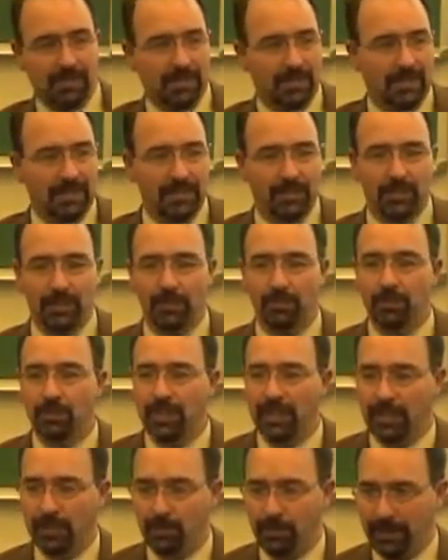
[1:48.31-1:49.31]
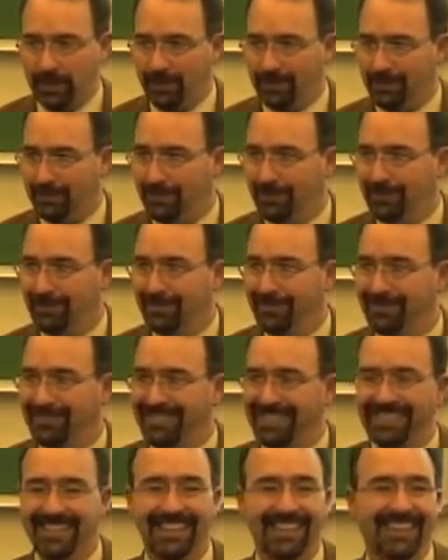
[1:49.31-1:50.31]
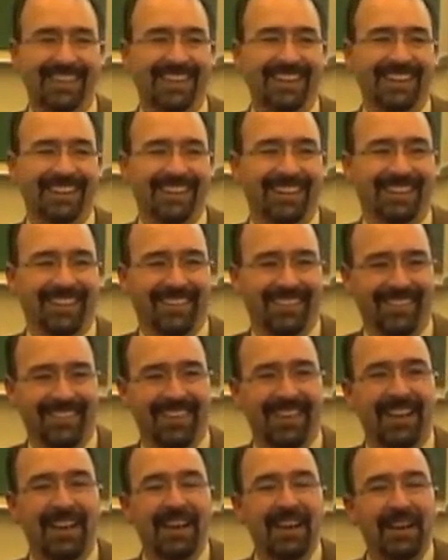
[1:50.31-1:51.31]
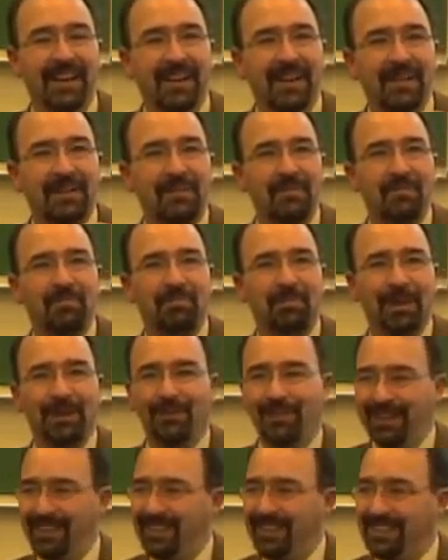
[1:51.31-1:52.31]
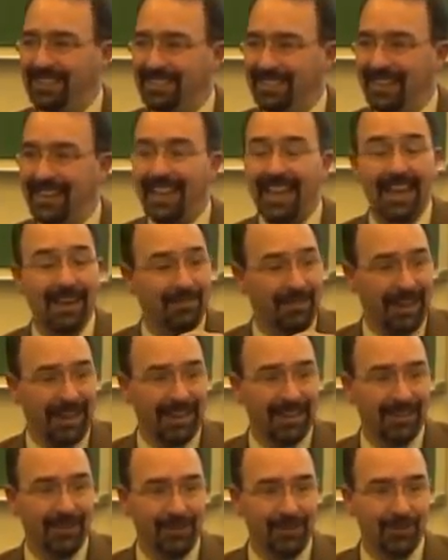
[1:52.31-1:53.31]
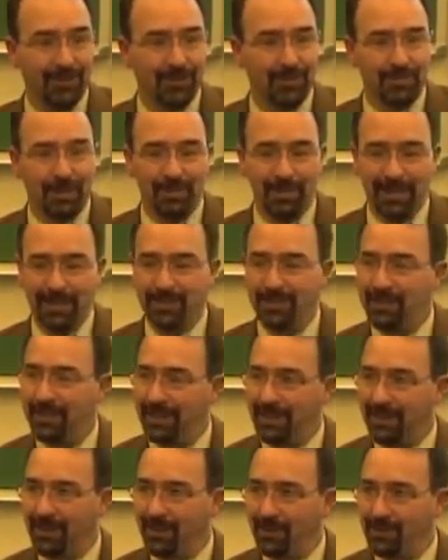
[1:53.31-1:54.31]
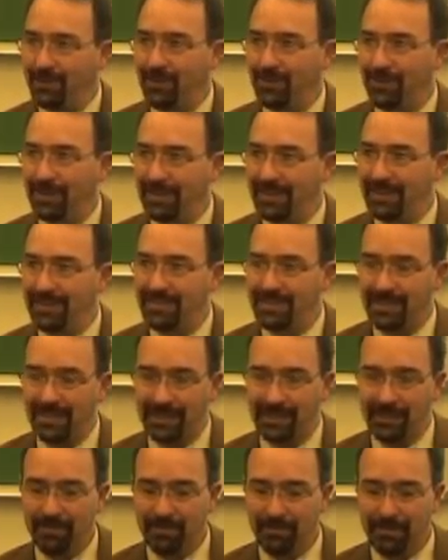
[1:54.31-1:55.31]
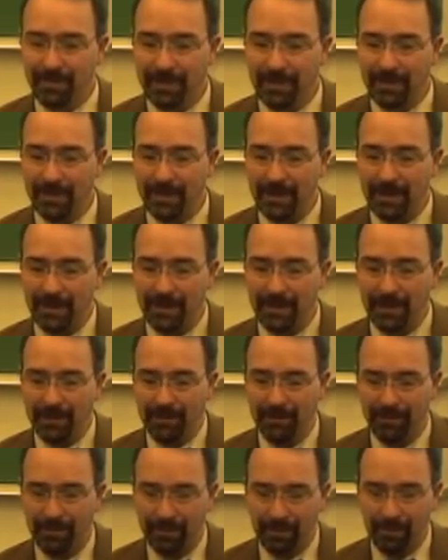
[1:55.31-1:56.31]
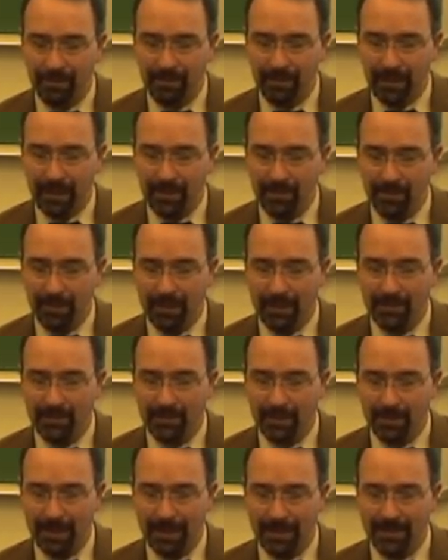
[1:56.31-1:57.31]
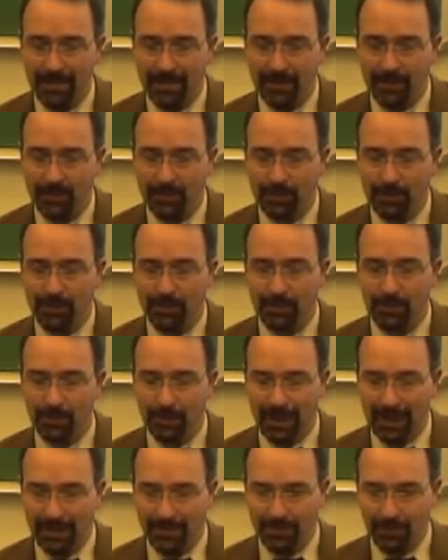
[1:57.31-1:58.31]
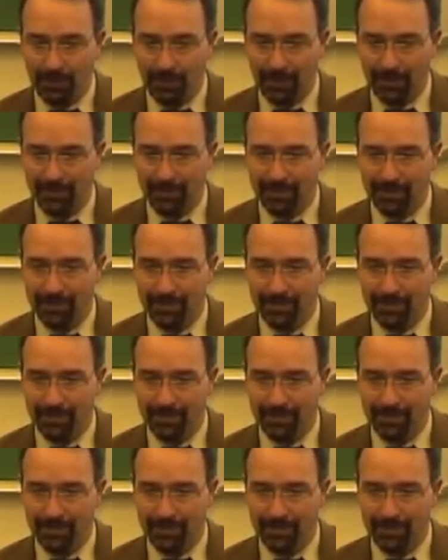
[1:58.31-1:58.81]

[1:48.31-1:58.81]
teaching them Shakespeare. You know, be realistic, have high goals, but make sure that your goals are realistic. Okay? Because the minute that you shoot too high for them,